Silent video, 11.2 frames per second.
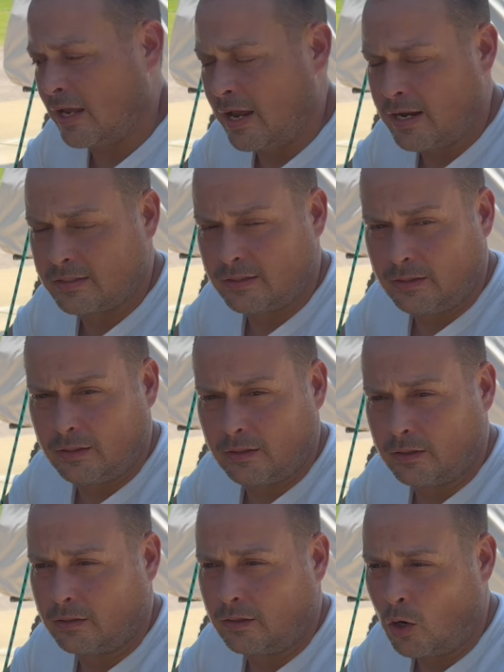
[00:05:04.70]
has the
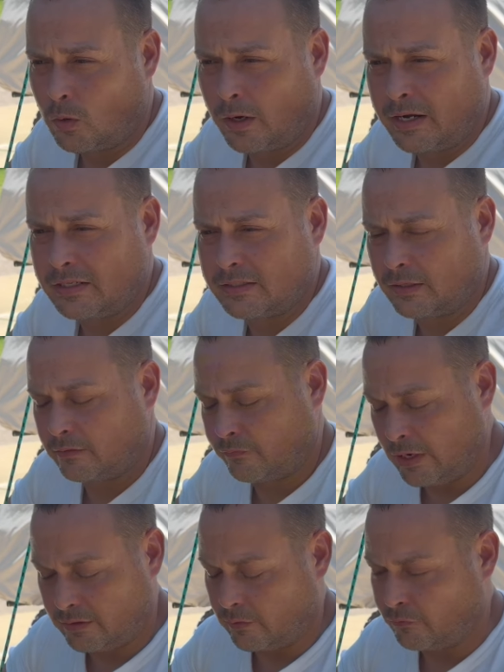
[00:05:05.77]
O-rings that
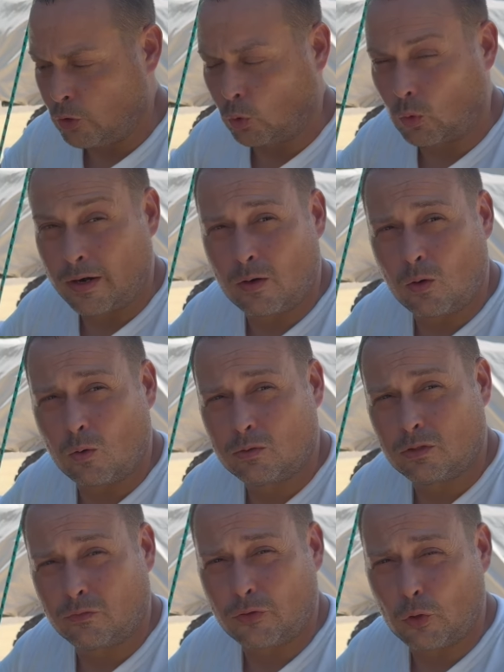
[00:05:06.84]
fit the fuel rail to
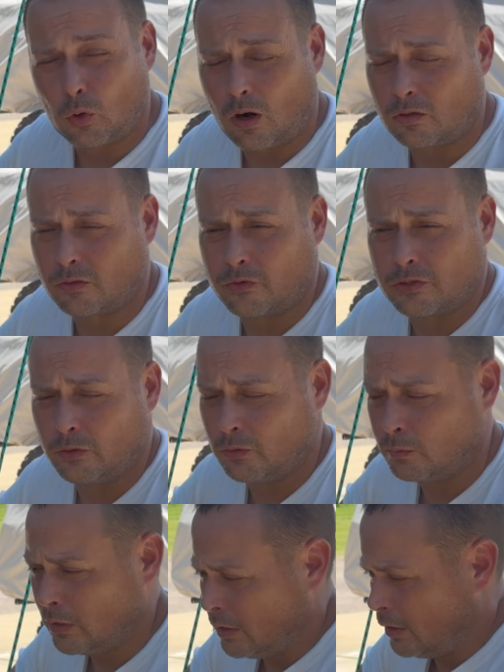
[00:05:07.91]
the fuel crossover tube,
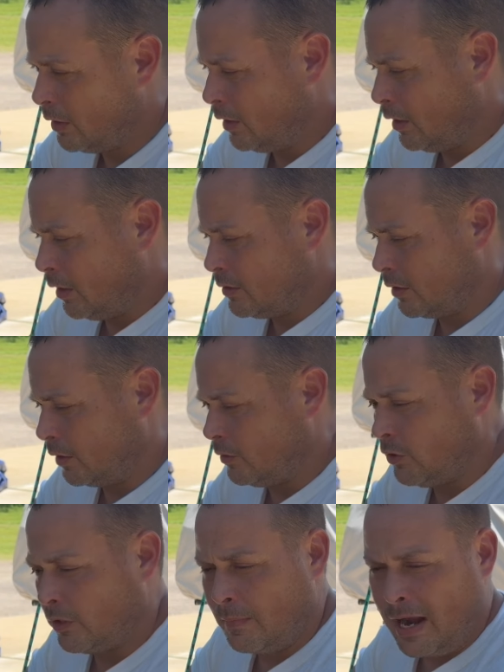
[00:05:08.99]
so
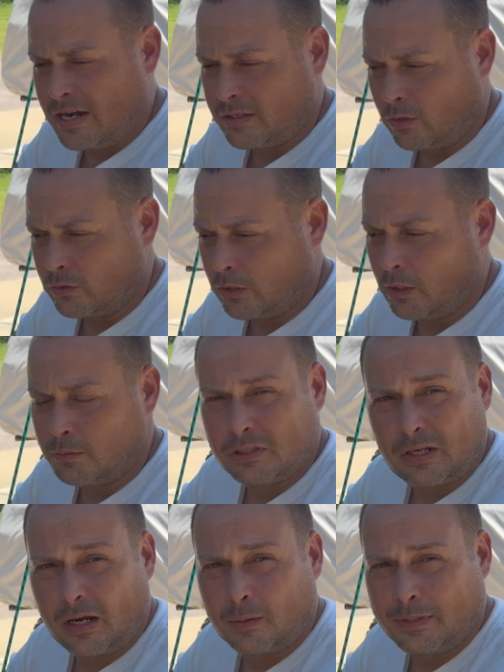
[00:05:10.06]
you can match those up, just
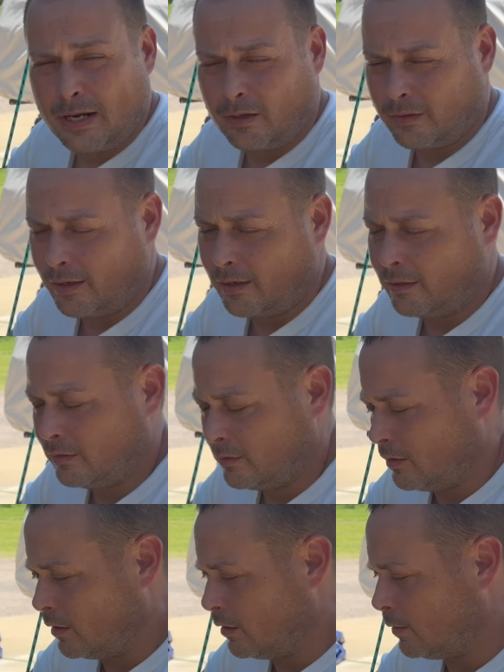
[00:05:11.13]
take them down there.
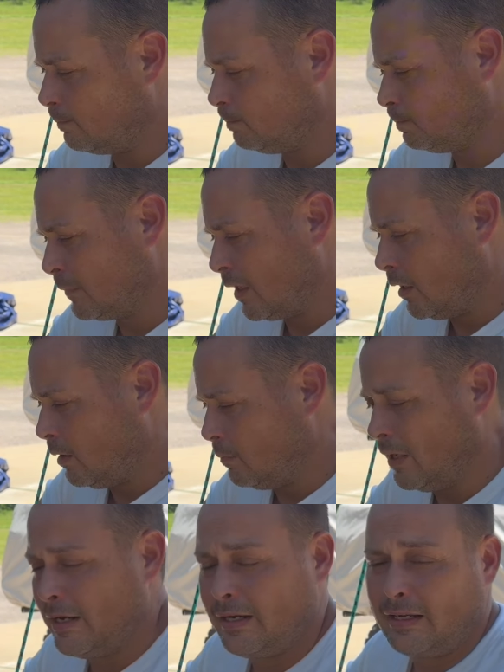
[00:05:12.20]

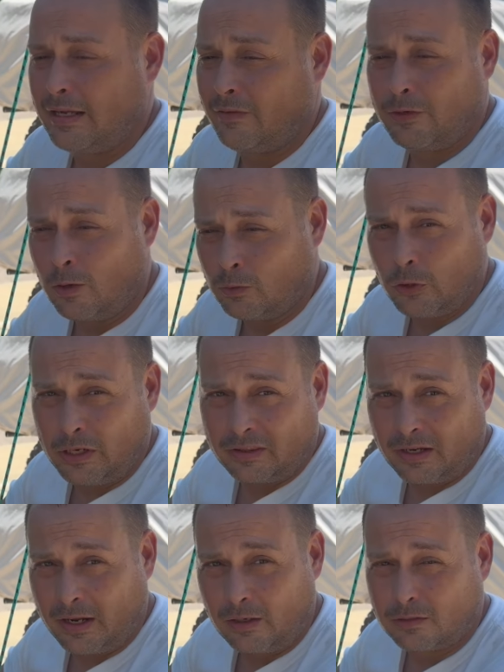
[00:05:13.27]
But if you don't do
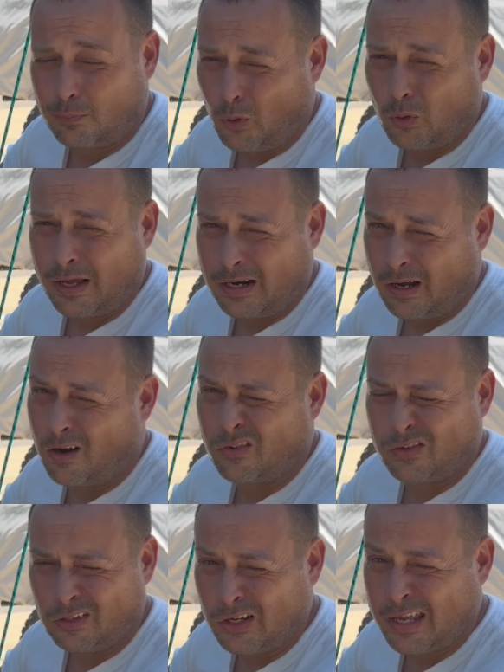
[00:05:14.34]
anything else, pull that off
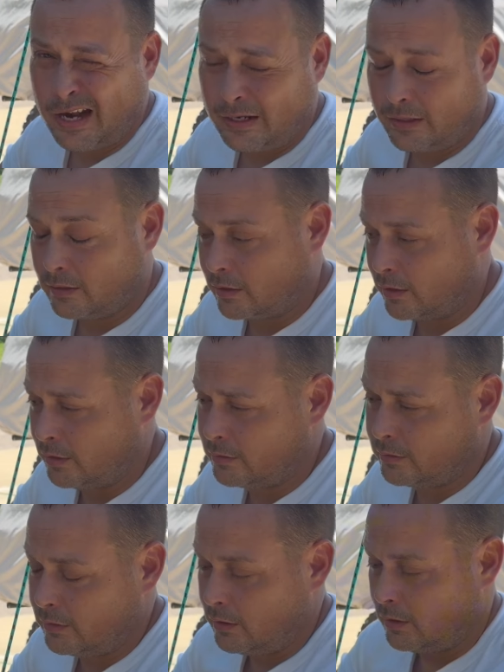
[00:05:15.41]
and look at it, because
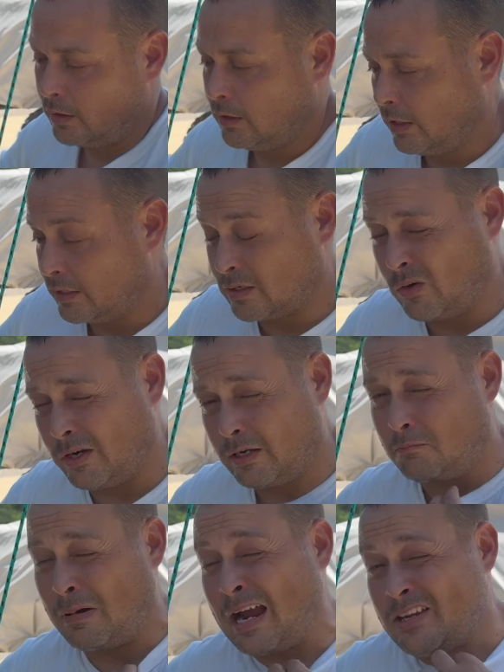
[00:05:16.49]
it's going to end
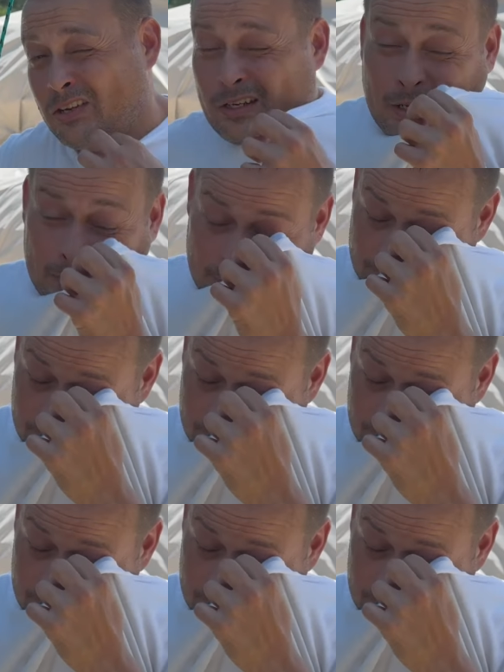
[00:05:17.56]
up biting you in the end.